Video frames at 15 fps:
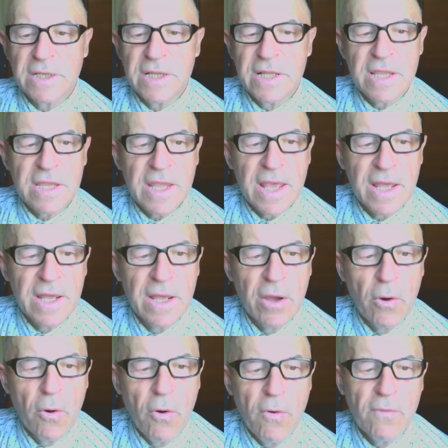in the
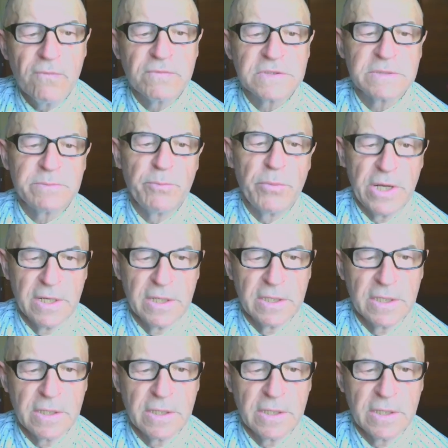offspring.